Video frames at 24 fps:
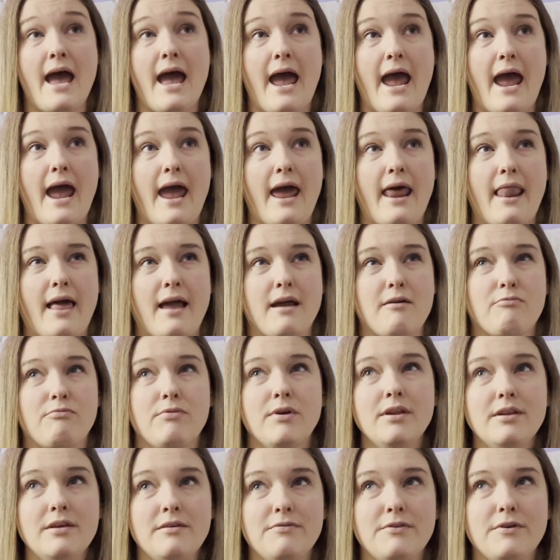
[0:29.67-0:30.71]
and I
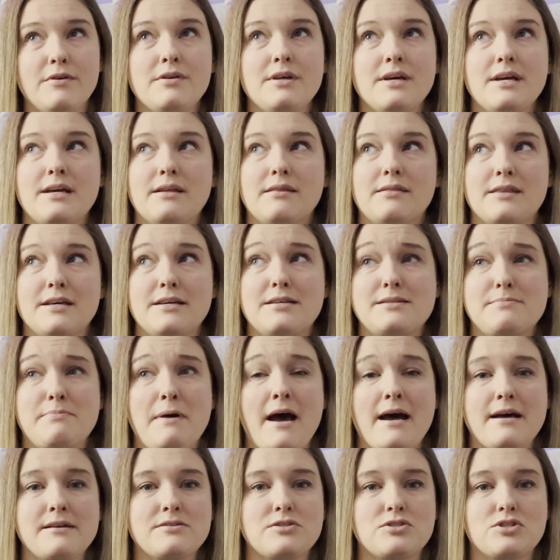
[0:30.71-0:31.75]
really feel like this
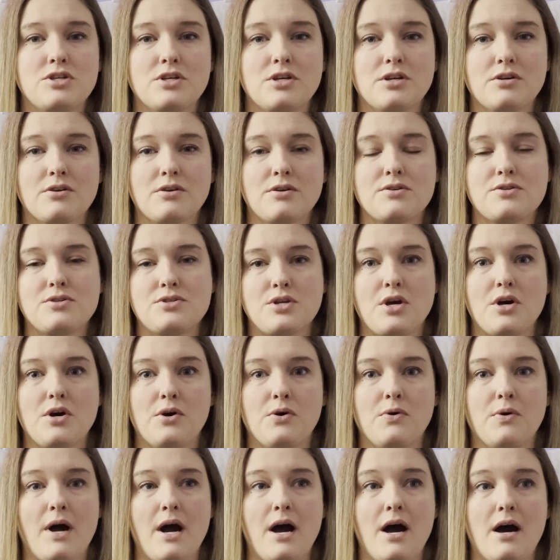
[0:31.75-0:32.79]
past year or
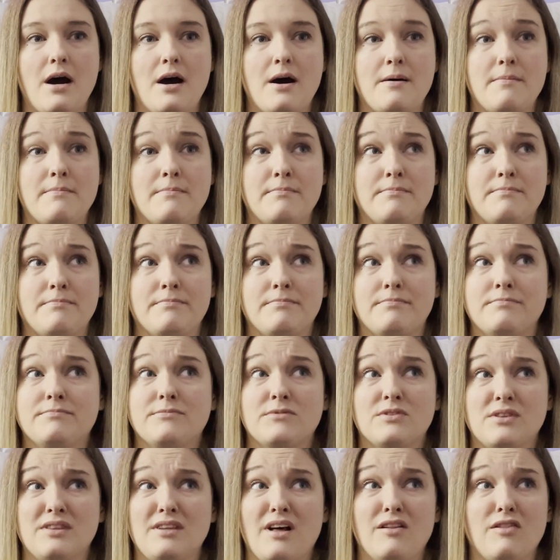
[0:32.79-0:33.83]
so,
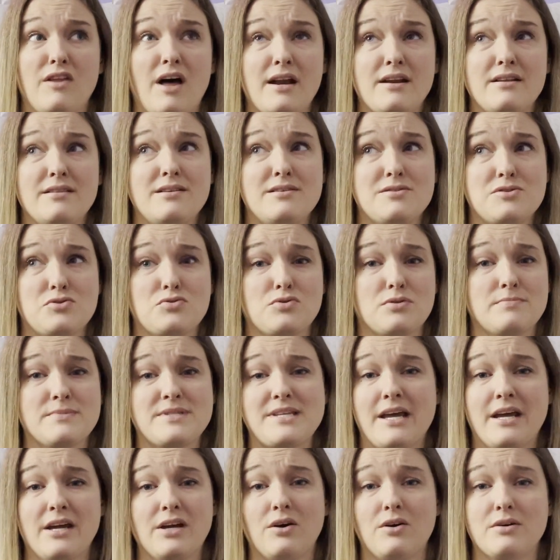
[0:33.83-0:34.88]
a lot of these storms
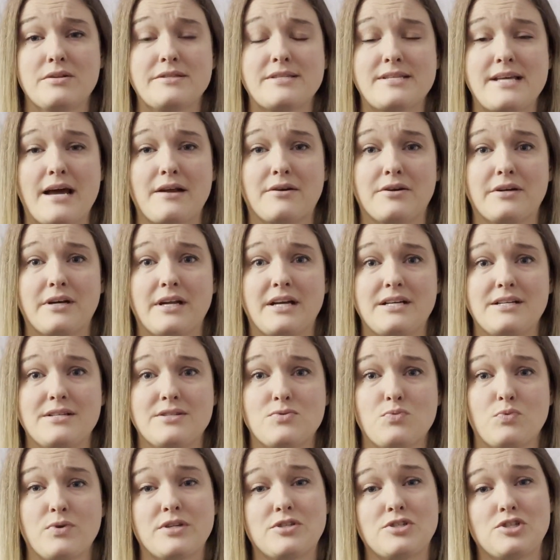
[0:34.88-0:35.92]
hit on
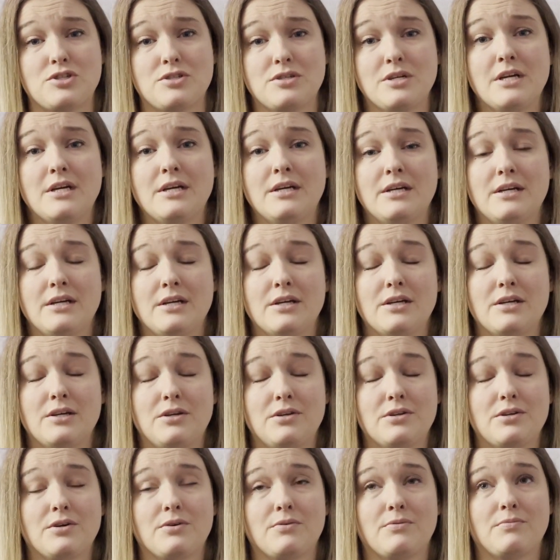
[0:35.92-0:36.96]
Saturdays, which, you
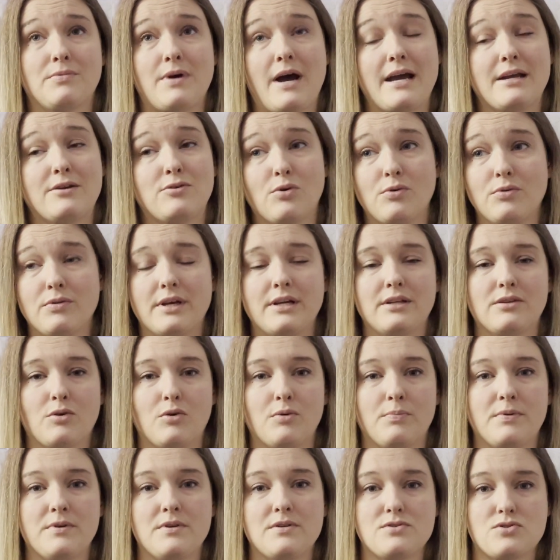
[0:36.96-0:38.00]
know, I don't like to
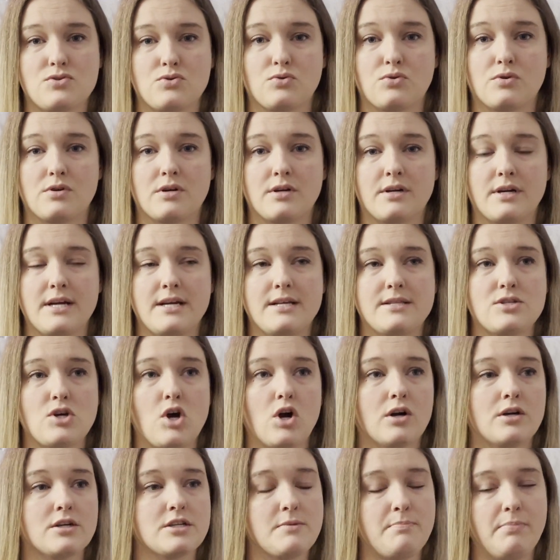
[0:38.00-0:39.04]
open the store. It's
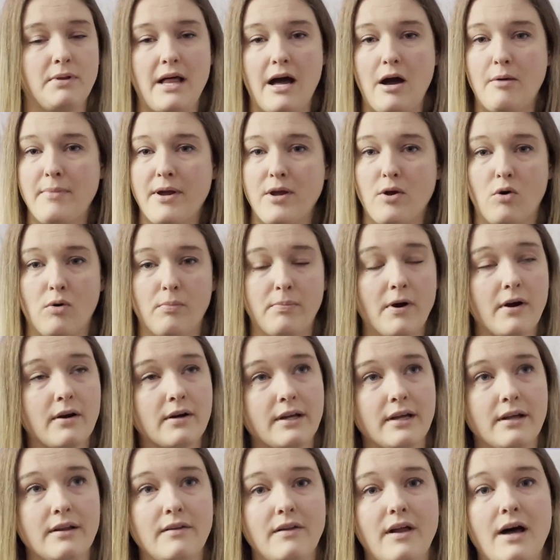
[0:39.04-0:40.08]
hard to plow my whole
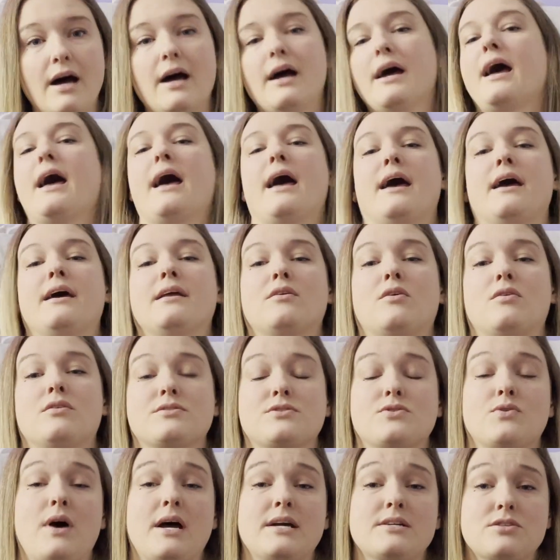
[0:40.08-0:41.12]
parking lot, and
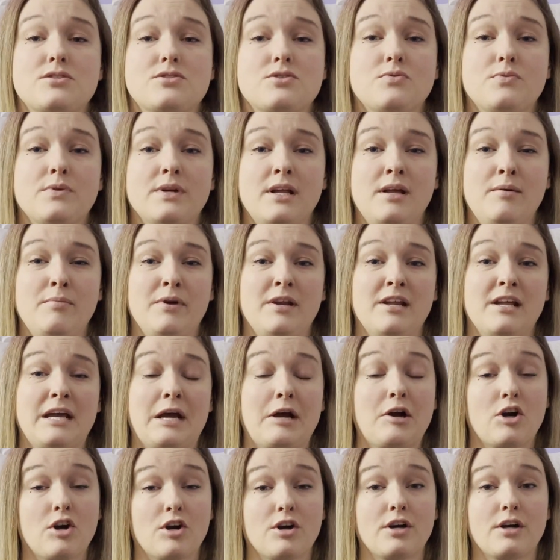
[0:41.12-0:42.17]
also I just don't want anybody to get
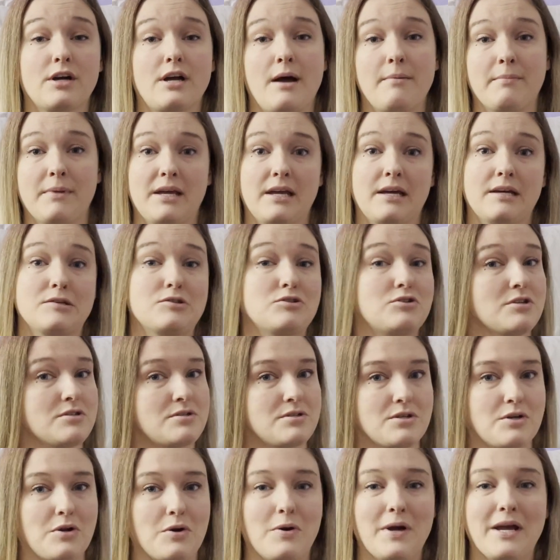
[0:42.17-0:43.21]
hurt coming in just
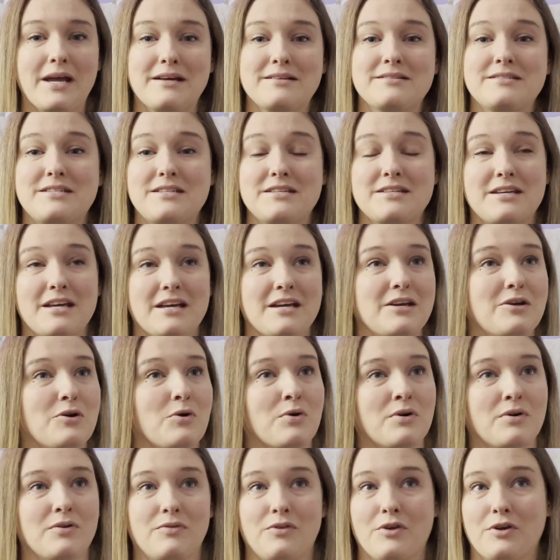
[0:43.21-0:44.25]
to go antiquing
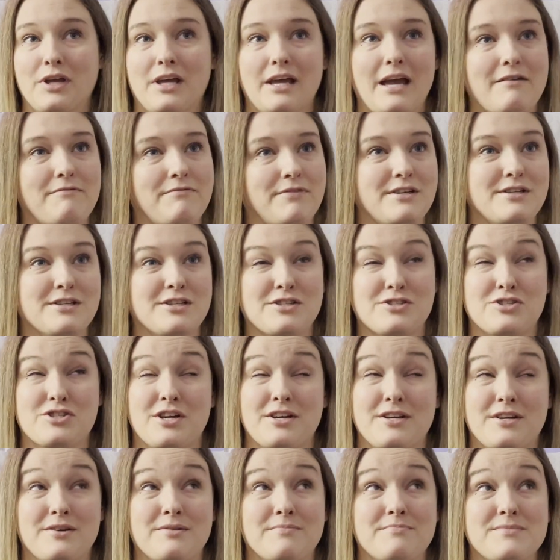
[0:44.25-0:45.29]
or looking at vintage
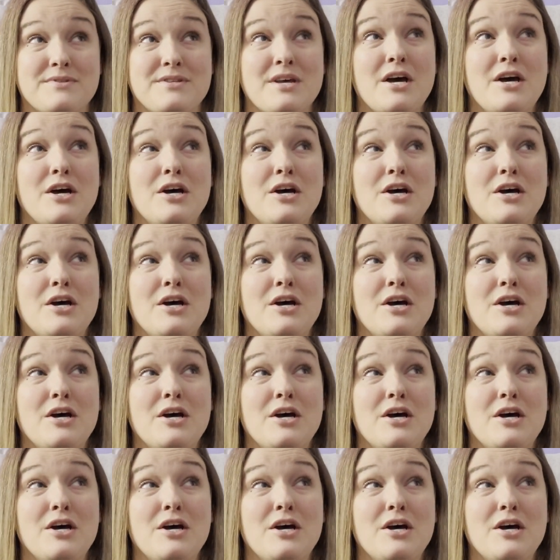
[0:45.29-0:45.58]
items.